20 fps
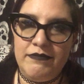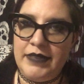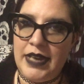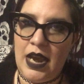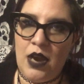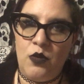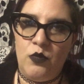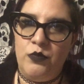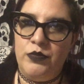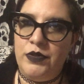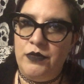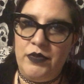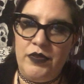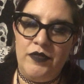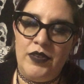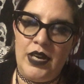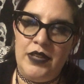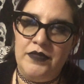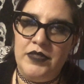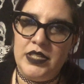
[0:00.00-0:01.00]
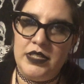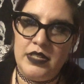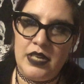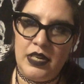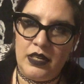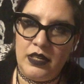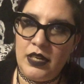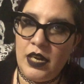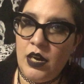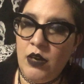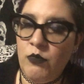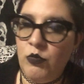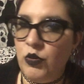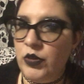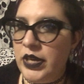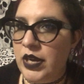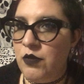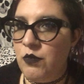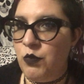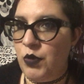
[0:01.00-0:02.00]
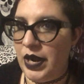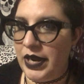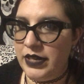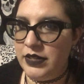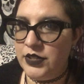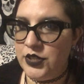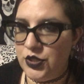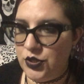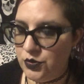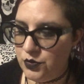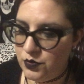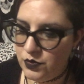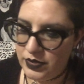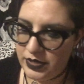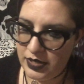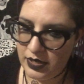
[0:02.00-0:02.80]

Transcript: now that we've got this taken care of, we'll get right to